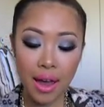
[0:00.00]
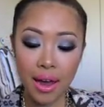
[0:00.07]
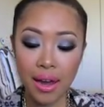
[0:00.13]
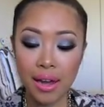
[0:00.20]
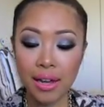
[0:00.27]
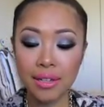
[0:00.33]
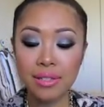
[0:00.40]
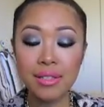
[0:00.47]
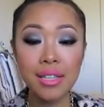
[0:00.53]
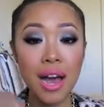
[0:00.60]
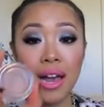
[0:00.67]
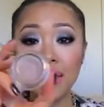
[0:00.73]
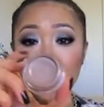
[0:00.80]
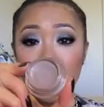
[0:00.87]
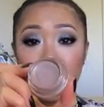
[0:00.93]
And
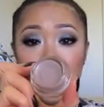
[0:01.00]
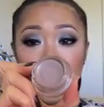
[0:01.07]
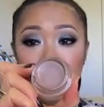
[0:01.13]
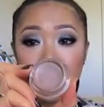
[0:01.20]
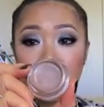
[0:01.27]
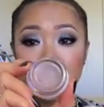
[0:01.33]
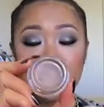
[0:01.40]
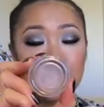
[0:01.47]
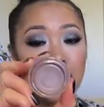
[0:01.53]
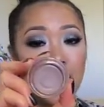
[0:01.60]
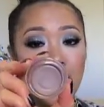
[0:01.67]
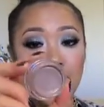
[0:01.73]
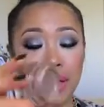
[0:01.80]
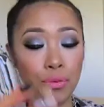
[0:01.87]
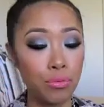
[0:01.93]
I love it.
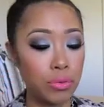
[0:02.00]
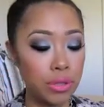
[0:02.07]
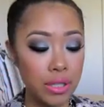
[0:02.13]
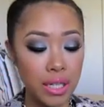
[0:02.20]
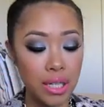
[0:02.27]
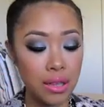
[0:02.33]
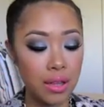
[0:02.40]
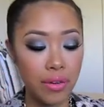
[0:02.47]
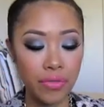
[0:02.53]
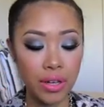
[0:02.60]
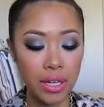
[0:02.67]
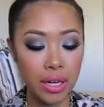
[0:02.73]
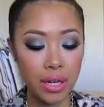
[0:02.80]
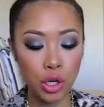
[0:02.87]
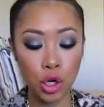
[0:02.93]
I really love
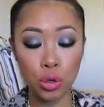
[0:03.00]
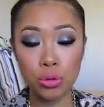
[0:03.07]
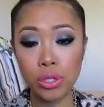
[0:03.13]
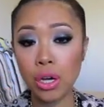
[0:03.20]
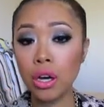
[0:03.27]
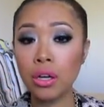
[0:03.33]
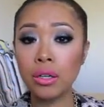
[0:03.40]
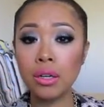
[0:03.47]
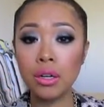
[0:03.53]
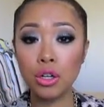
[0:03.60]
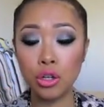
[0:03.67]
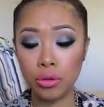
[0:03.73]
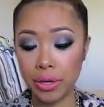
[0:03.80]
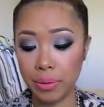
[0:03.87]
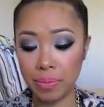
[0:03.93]
it. It goes on
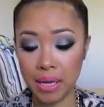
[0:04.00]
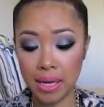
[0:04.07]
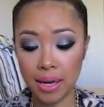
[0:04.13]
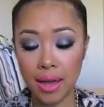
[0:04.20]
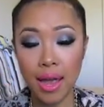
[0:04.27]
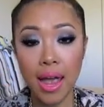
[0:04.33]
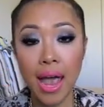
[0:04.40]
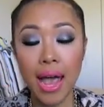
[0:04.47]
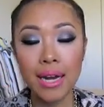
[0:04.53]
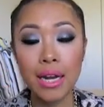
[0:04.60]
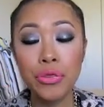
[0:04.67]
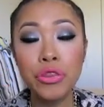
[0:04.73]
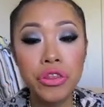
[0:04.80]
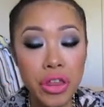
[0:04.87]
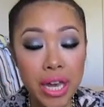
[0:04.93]
creamy. And
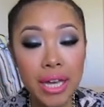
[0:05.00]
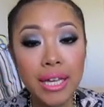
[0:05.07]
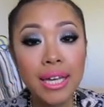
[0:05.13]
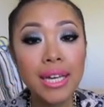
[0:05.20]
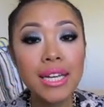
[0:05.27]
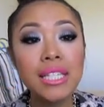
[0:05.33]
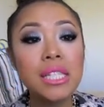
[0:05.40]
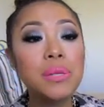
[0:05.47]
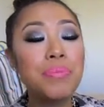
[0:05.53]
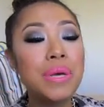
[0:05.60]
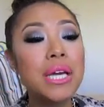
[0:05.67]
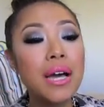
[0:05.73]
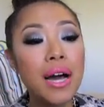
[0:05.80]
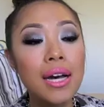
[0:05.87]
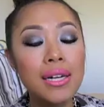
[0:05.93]
I think it's
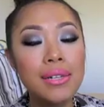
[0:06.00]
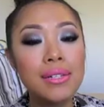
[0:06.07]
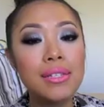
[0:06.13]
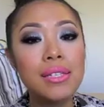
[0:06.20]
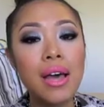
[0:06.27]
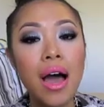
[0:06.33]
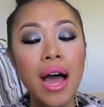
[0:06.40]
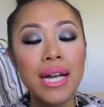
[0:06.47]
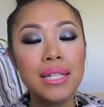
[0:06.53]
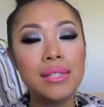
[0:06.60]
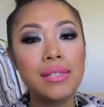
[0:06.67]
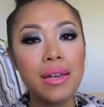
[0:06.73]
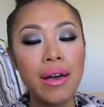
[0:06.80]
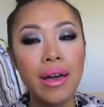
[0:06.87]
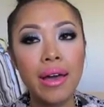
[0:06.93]
because I
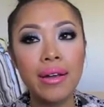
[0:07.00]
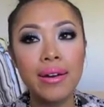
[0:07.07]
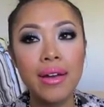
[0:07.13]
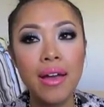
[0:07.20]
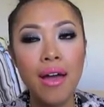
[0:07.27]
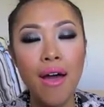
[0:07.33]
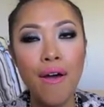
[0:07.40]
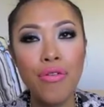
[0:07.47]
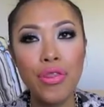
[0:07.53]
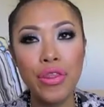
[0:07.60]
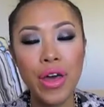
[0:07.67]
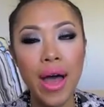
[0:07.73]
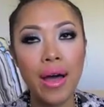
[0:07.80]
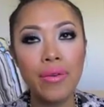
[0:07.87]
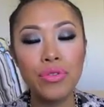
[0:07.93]
said
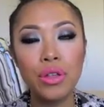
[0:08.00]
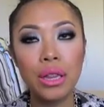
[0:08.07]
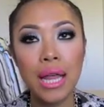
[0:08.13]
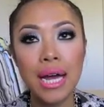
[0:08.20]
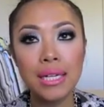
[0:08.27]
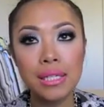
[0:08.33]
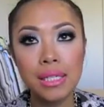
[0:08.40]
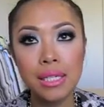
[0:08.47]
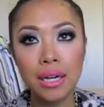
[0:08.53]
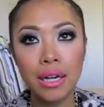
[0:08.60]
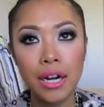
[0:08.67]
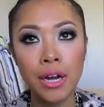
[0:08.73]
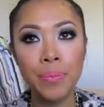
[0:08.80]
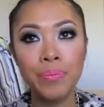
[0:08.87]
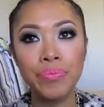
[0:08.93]
that the last
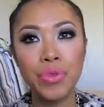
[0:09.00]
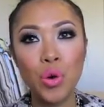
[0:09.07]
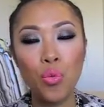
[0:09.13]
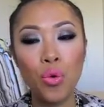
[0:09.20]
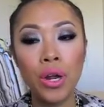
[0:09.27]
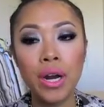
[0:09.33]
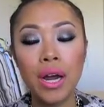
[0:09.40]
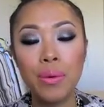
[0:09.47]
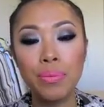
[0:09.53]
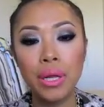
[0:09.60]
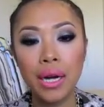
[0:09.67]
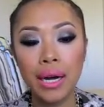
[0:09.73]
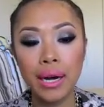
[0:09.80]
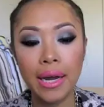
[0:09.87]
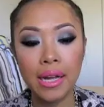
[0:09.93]
time when I
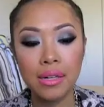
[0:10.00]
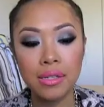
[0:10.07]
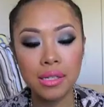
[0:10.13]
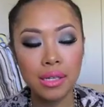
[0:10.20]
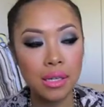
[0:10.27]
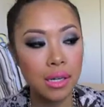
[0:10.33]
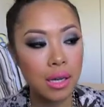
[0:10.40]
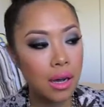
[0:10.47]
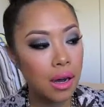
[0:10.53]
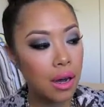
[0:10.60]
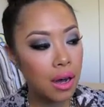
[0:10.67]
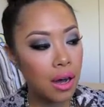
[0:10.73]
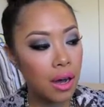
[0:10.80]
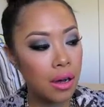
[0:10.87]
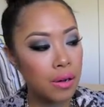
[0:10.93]
applied
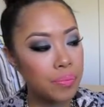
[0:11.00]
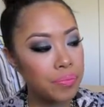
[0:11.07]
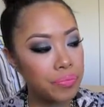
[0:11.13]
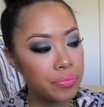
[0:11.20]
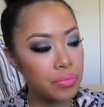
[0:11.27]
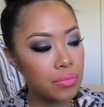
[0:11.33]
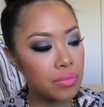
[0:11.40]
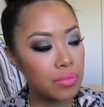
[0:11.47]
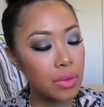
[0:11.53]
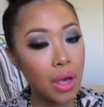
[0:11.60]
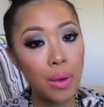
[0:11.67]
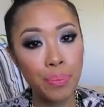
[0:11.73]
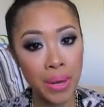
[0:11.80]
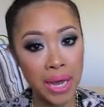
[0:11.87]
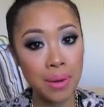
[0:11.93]

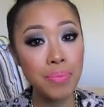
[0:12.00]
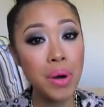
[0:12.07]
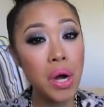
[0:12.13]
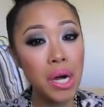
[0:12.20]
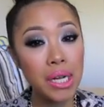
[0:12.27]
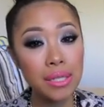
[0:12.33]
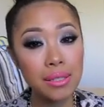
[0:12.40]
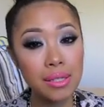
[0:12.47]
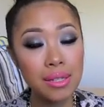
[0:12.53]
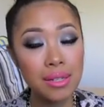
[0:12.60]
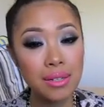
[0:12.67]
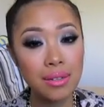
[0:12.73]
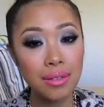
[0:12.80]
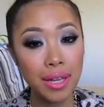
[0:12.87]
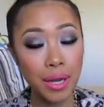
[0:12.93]
a paint pot,
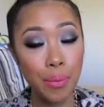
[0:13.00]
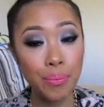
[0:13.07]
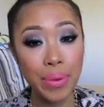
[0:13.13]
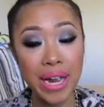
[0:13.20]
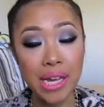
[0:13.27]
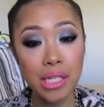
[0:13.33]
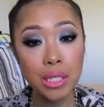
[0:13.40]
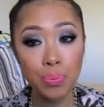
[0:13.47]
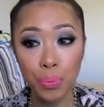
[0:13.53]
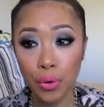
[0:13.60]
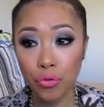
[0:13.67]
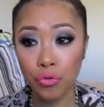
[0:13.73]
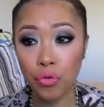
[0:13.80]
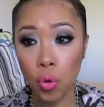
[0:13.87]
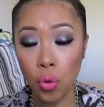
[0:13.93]
like a base
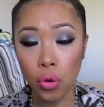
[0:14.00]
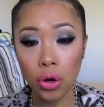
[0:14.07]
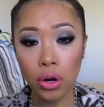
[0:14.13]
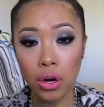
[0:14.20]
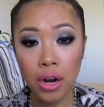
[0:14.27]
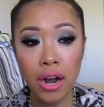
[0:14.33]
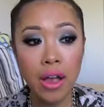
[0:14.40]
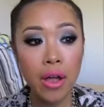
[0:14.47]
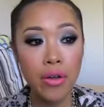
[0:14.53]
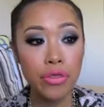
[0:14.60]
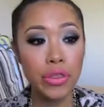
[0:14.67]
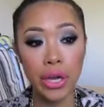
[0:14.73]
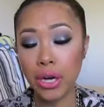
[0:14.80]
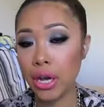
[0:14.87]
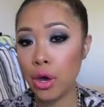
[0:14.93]
before,
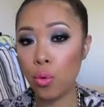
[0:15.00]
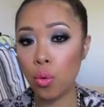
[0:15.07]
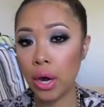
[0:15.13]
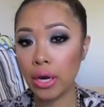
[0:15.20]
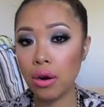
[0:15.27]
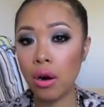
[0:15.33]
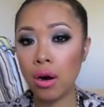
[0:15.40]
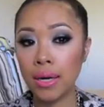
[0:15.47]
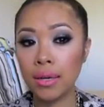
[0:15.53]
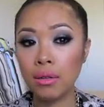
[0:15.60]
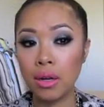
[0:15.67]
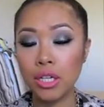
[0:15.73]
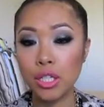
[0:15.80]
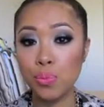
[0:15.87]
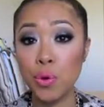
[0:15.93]
then it went on a
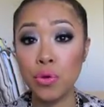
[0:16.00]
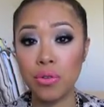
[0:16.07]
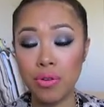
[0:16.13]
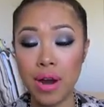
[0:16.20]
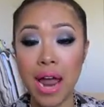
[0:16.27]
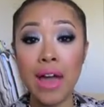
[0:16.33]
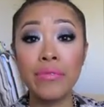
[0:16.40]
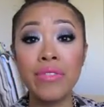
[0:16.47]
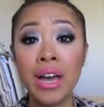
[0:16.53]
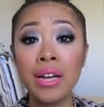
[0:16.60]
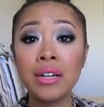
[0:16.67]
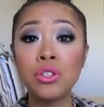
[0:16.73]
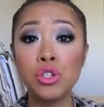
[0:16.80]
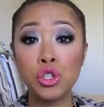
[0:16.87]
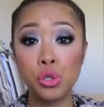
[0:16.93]
lot smoother. And
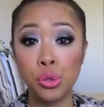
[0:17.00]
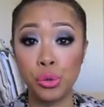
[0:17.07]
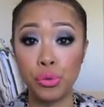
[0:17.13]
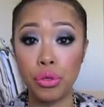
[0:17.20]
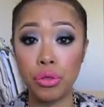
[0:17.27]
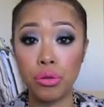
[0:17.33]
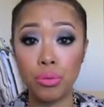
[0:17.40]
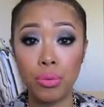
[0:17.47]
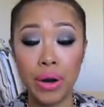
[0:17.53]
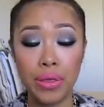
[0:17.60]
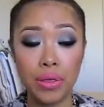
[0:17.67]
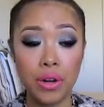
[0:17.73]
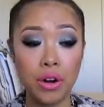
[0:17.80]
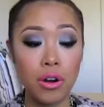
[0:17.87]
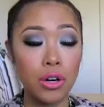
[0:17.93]
that is truth
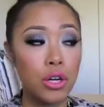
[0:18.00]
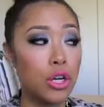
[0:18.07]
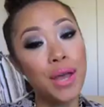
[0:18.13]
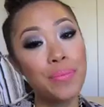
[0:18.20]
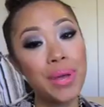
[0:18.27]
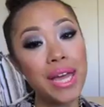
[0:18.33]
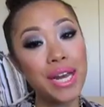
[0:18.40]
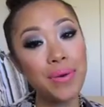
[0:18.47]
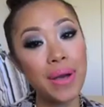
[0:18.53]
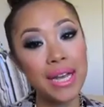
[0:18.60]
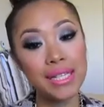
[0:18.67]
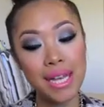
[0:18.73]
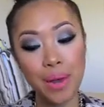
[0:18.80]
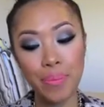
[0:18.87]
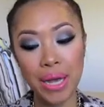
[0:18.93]
right there. But
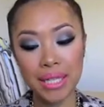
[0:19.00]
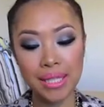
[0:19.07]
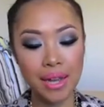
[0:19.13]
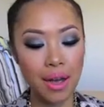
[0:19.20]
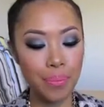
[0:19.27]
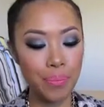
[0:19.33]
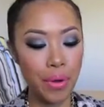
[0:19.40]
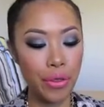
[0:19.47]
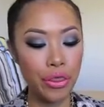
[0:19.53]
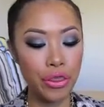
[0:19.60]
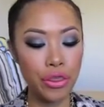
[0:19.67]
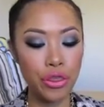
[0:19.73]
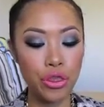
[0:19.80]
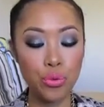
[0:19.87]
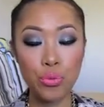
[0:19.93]
anyways, I picked up
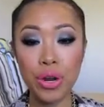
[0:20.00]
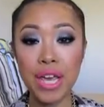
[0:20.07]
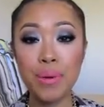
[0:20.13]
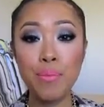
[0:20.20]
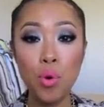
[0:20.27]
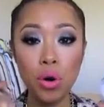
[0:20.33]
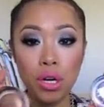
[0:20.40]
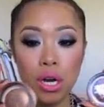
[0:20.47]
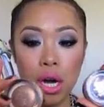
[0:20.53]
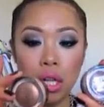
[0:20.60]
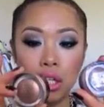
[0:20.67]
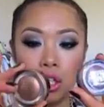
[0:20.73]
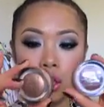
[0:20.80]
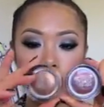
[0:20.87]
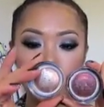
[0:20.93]
3 more
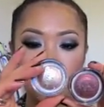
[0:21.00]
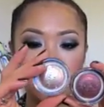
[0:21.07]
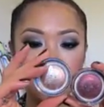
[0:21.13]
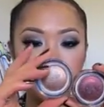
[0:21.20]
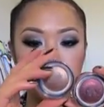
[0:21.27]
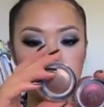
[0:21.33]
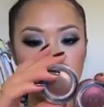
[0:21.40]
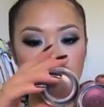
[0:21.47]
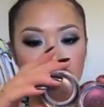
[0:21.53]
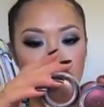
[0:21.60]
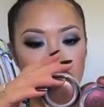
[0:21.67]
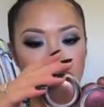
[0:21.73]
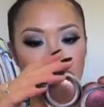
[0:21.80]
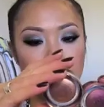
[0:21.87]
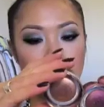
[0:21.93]
colors.
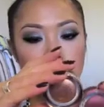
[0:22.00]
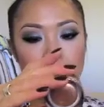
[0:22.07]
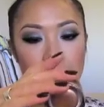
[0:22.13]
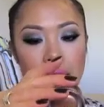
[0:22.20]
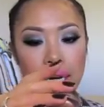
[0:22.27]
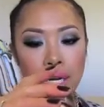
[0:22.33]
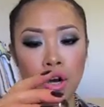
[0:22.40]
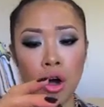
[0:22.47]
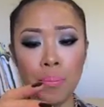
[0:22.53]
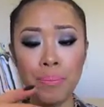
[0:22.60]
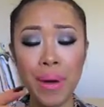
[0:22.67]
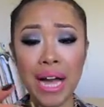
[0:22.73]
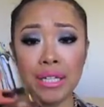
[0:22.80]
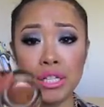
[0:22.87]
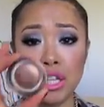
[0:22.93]
And I
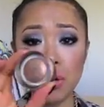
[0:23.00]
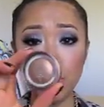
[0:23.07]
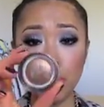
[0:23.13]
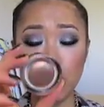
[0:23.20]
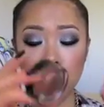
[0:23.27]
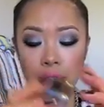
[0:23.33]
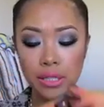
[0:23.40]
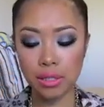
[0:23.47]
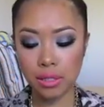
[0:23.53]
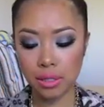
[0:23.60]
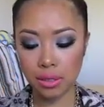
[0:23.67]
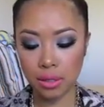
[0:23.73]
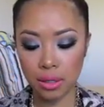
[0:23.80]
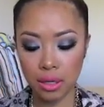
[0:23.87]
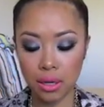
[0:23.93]
got Bad to the Bronze.